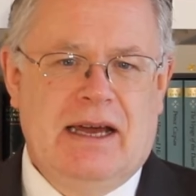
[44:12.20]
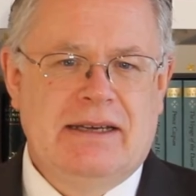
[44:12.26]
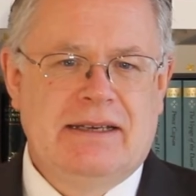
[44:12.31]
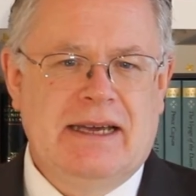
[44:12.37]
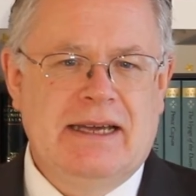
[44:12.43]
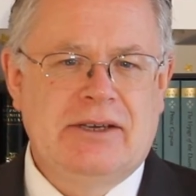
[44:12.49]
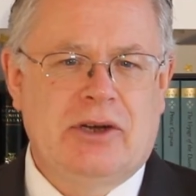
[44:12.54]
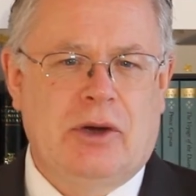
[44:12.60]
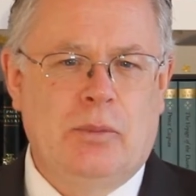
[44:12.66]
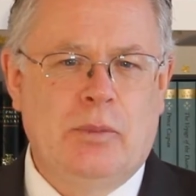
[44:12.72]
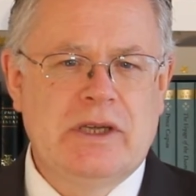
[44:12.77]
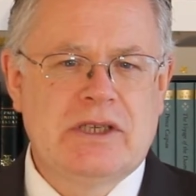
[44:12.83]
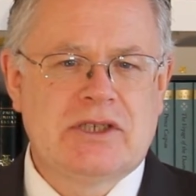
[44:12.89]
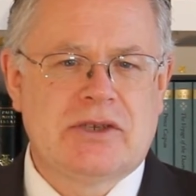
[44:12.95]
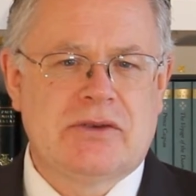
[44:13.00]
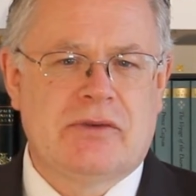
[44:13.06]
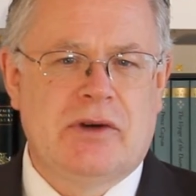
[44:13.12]
a date on
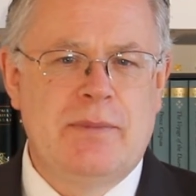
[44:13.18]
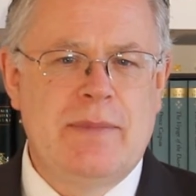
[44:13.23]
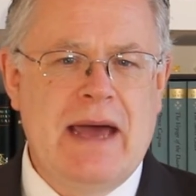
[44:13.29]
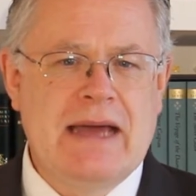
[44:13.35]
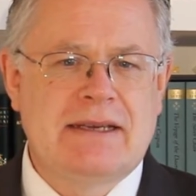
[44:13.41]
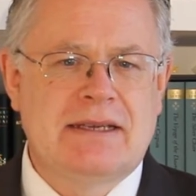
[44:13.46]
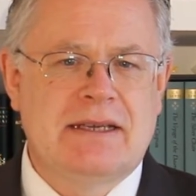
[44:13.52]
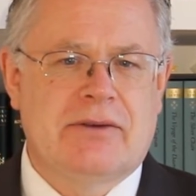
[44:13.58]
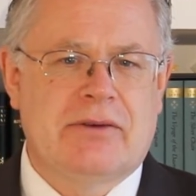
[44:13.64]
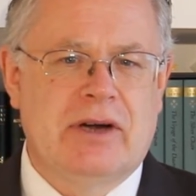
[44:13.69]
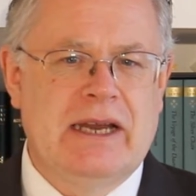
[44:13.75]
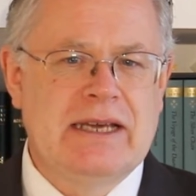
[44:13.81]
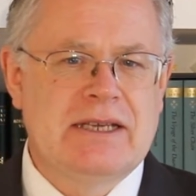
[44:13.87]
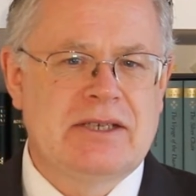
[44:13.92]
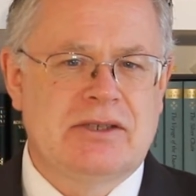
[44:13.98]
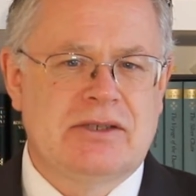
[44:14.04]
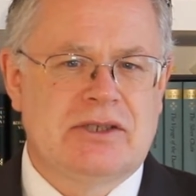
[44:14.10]
which romantic
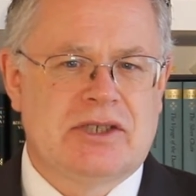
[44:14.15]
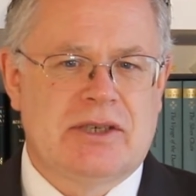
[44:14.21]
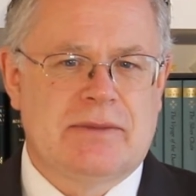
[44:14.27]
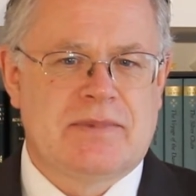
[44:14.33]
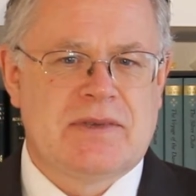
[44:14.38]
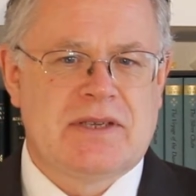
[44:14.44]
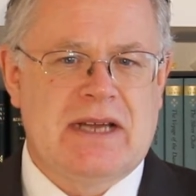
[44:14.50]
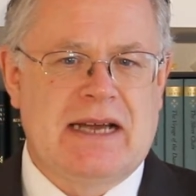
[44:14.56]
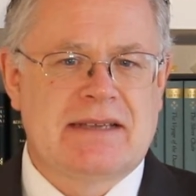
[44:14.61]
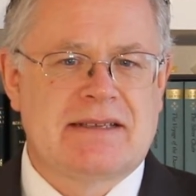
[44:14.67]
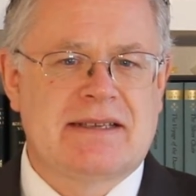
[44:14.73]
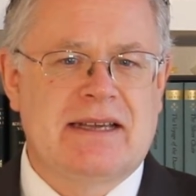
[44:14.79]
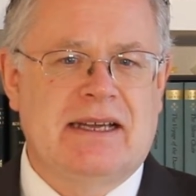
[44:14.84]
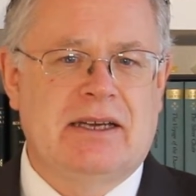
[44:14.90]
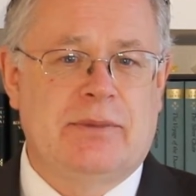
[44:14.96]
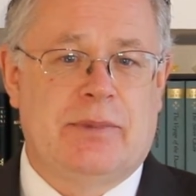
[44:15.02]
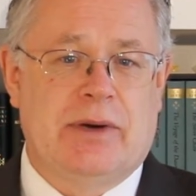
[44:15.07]
relationships are
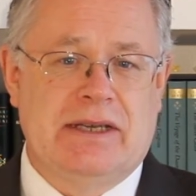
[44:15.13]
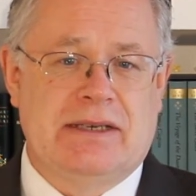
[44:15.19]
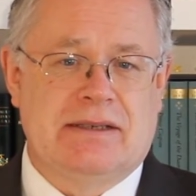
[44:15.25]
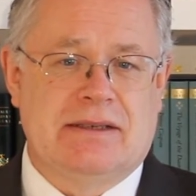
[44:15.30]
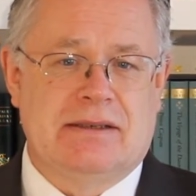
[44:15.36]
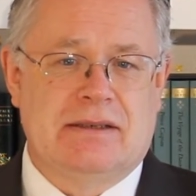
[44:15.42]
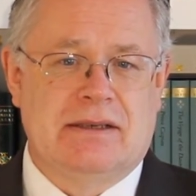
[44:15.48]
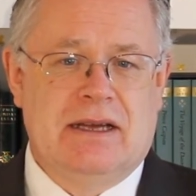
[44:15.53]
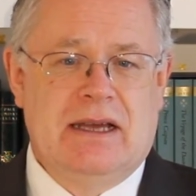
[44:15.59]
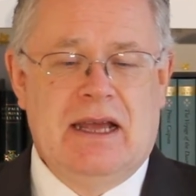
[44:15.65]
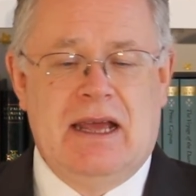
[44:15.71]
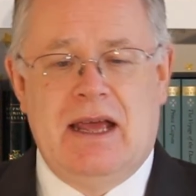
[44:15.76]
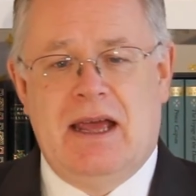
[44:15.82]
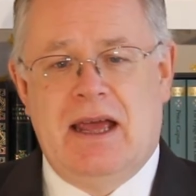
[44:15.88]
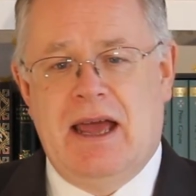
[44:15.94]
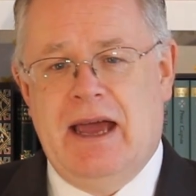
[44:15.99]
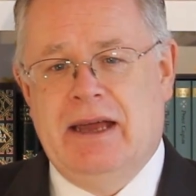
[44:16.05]
celebrated,
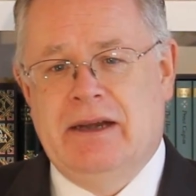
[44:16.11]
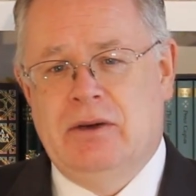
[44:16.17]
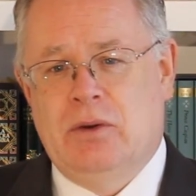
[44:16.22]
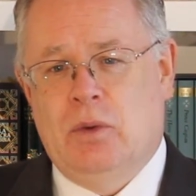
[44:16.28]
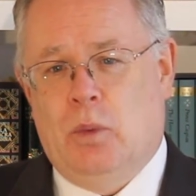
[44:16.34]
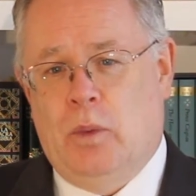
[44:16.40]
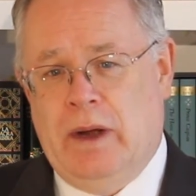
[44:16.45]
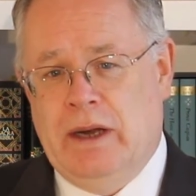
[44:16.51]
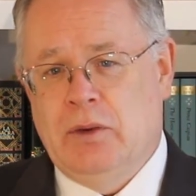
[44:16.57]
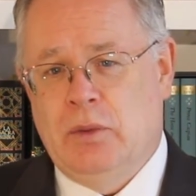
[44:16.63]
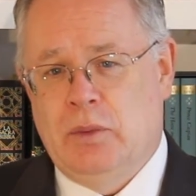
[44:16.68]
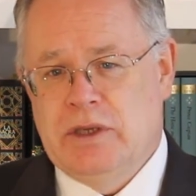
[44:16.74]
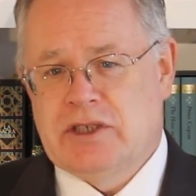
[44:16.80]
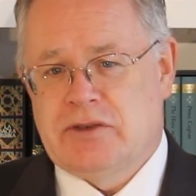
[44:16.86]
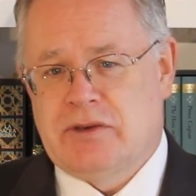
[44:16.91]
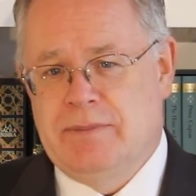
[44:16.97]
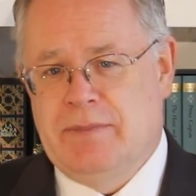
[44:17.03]
and
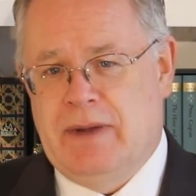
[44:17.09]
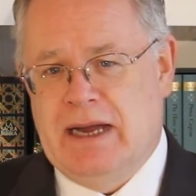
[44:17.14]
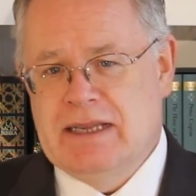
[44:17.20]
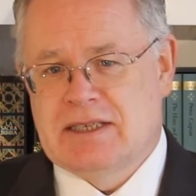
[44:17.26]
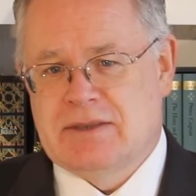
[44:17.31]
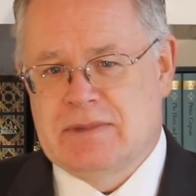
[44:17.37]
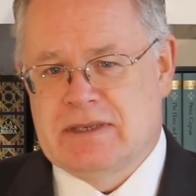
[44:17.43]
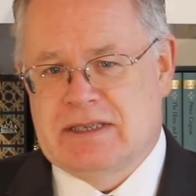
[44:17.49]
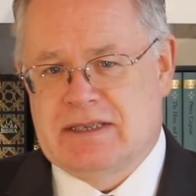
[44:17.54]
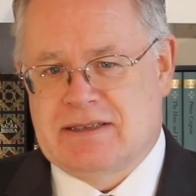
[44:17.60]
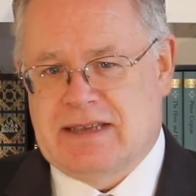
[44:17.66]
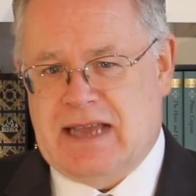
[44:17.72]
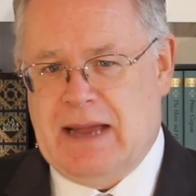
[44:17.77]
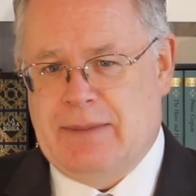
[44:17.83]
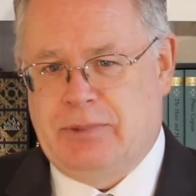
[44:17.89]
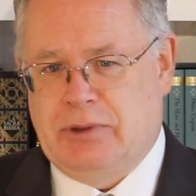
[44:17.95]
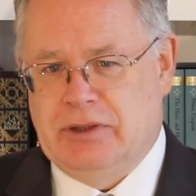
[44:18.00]
one which reminds
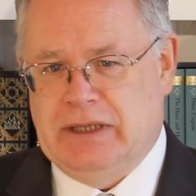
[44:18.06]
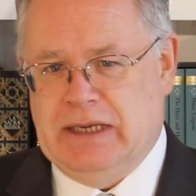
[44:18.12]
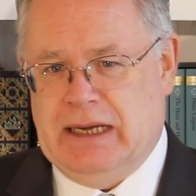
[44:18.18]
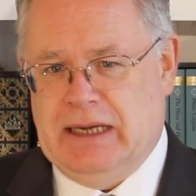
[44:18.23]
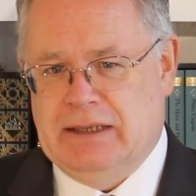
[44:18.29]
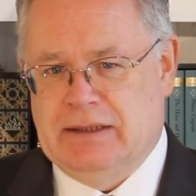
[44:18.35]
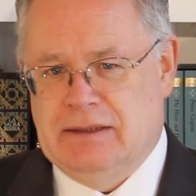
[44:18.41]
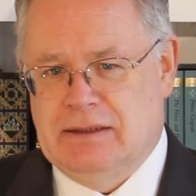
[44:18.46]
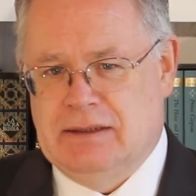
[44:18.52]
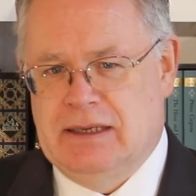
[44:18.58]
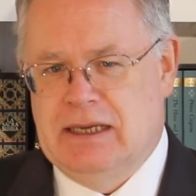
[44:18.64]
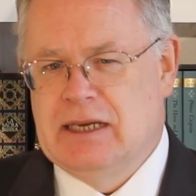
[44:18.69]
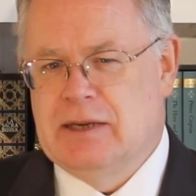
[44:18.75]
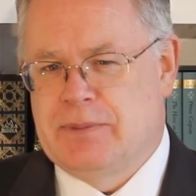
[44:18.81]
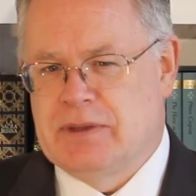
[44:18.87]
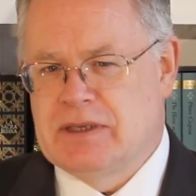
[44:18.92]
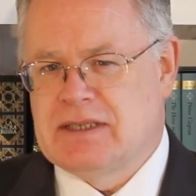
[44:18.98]
Mrs. Appleyard,
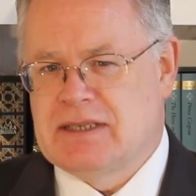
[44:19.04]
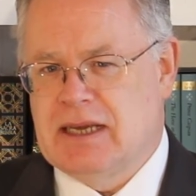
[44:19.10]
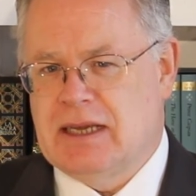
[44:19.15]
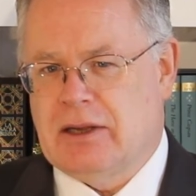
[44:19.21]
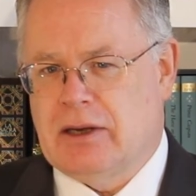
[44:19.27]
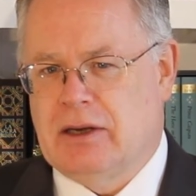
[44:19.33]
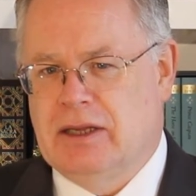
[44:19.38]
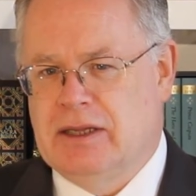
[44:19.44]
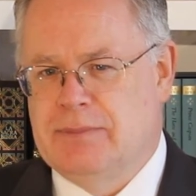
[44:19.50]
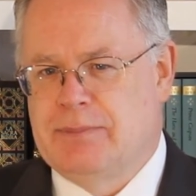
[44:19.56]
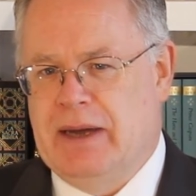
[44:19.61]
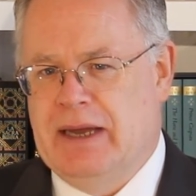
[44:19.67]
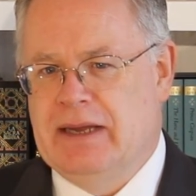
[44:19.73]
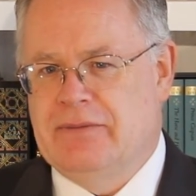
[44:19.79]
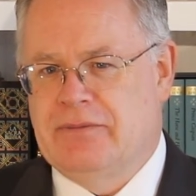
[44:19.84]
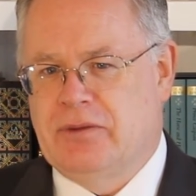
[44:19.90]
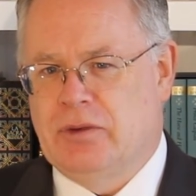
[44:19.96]
in a particularly
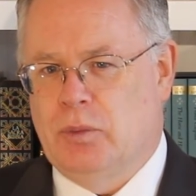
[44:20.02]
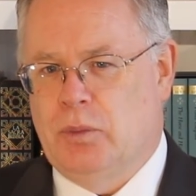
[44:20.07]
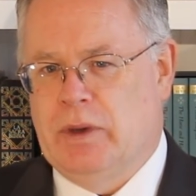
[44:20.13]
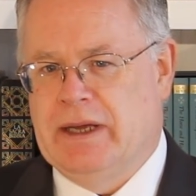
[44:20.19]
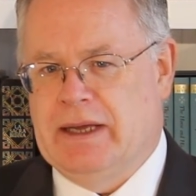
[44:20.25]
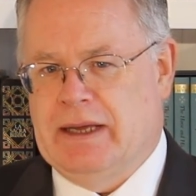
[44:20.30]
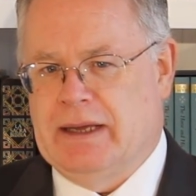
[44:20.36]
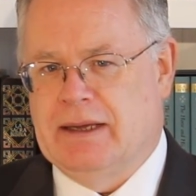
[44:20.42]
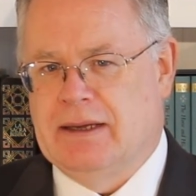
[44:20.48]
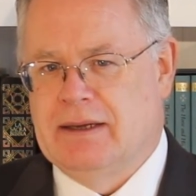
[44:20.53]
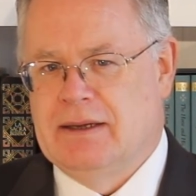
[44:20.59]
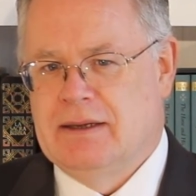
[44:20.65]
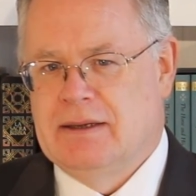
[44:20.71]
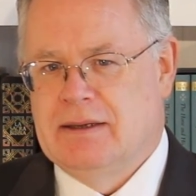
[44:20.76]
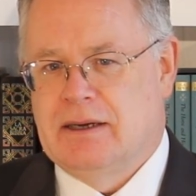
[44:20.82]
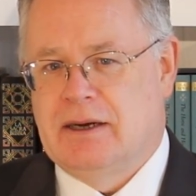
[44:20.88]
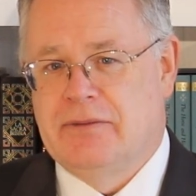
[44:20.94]
painful way,
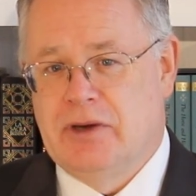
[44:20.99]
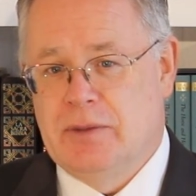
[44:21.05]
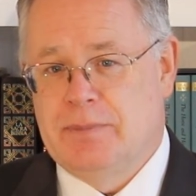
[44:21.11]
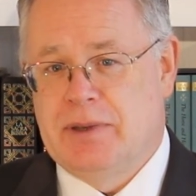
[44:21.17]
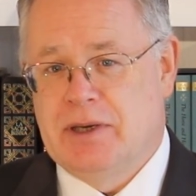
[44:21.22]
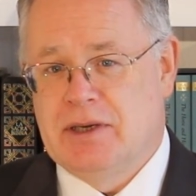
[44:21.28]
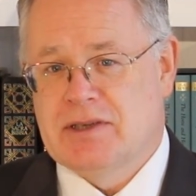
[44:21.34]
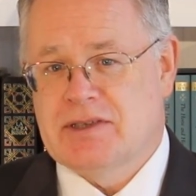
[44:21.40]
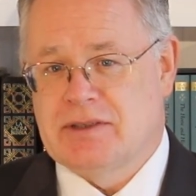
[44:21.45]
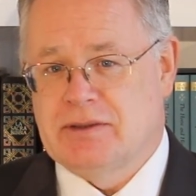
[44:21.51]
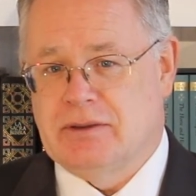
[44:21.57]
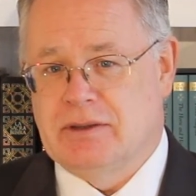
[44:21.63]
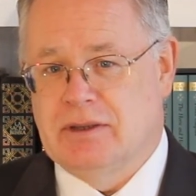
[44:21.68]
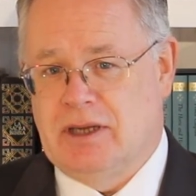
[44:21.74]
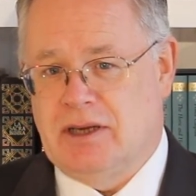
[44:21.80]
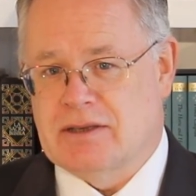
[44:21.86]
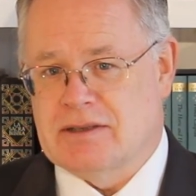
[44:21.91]
of her
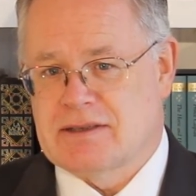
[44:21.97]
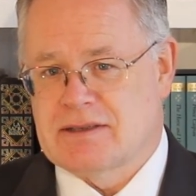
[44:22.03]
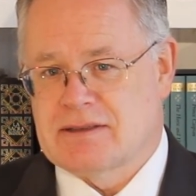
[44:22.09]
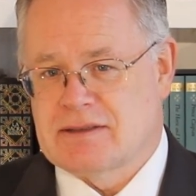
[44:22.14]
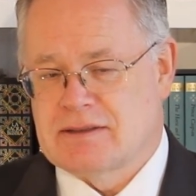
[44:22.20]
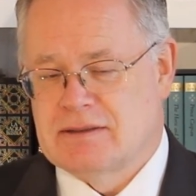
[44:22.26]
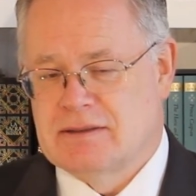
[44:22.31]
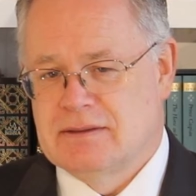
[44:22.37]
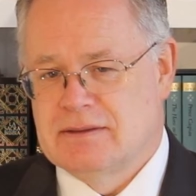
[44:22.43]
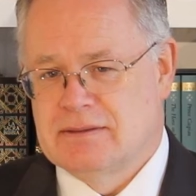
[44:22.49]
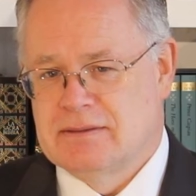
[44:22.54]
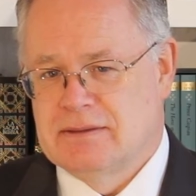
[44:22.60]
personal loss.